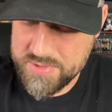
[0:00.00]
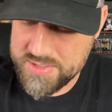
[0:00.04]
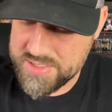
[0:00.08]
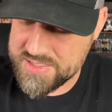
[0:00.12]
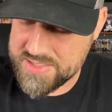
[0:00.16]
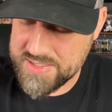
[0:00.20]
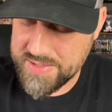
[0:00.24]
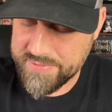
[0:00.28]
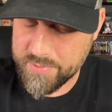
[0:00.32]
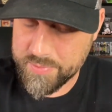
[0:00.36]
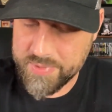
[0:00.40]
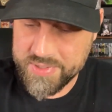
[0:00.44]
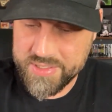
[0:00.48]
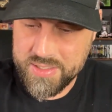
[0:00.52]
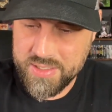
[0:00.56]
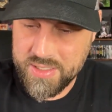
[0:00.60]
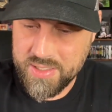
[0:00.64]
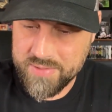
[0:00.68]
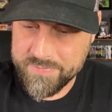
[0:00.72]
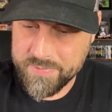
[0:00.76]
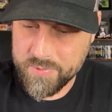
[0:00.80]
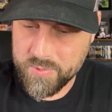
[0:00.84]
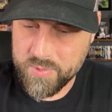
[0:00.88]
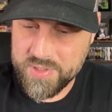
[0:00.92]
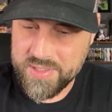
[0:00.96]
just never picked it
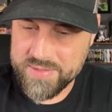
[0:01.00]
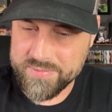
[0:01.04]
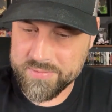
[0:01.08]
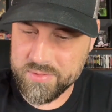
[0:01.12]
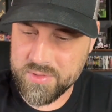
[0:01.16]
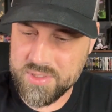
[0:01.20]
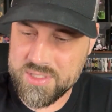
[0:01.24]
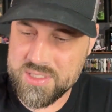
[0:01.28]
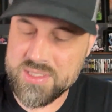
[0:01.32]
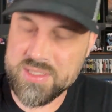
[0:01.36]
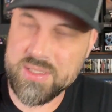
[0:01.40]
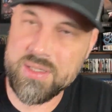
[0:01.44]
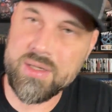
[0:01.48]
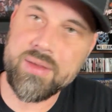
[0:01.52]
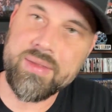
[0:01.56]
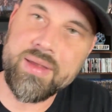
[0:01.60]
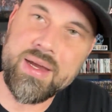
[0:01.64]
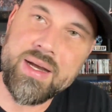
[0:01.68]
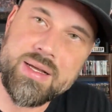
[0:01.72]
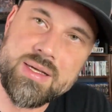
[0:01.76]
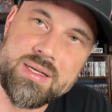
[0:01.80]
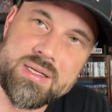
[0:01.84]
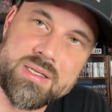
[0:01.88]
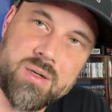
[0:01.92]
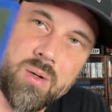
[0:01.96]
up for whatever reason, and
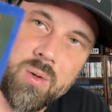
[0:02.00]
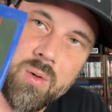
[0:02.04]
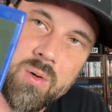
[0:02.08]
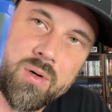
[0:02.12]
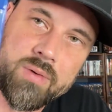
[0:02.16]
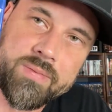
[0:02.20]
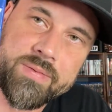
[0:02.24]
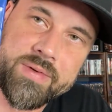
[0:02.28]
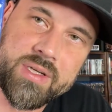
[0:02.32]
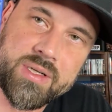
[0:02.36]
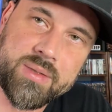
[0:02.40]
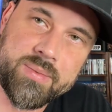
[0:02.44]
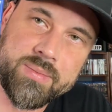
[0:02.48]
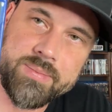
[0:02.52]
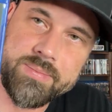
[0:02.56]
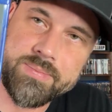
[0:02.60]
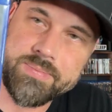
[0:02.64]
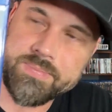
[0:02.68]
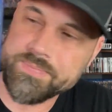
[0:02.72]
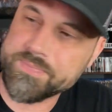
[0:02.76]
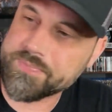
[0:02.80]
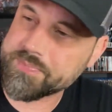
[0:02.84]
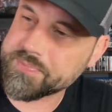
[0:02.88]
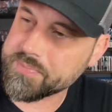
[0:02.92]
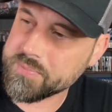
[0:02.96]
that is Orphan.
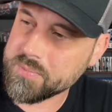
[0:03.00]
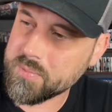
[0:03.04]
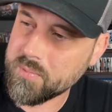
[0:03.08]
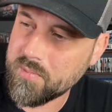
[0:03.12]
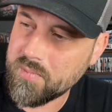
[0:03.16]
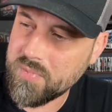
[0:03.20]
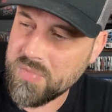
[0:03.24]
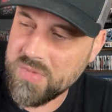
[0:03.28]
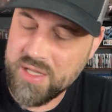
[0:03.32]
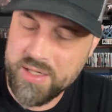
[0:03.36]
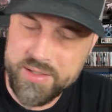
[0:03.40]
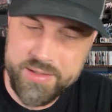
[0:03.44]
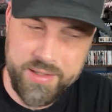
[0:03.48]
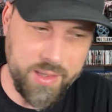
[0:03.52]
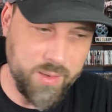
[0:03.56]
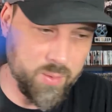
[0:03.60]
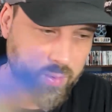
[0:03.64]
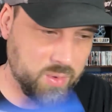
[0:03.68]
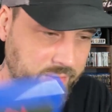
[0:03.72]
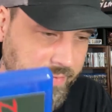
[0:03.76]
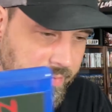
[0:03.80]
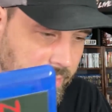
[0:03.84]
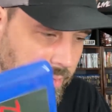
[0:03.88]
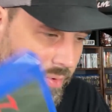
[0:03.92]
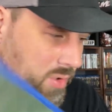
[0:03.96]
Another
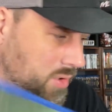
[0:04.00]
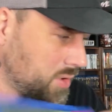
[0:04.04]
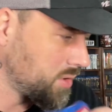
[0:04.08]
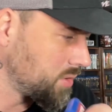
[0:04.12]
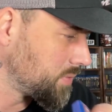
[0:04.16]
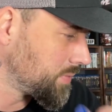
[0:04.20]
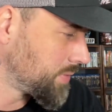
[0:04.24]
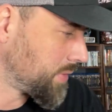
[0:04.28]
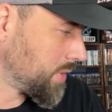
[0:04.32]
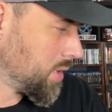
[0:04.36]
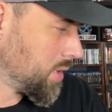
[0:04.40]
one from Groove.